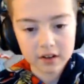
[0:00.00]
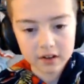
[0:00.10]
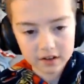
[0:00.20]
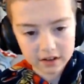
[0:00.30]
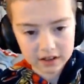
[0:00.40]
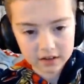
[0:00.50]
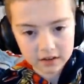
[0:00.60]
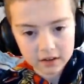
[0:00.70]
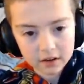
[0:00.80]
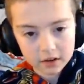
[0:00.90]
Okay.
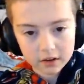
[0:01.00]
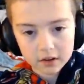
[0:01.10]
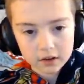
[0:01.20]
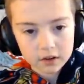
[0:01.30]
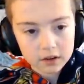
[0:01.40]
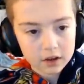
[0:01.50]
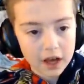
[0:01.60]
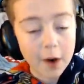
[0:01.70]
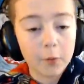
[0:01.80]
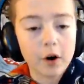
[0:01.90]

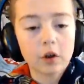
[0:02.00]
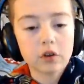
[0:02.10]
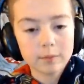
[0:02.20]
I will also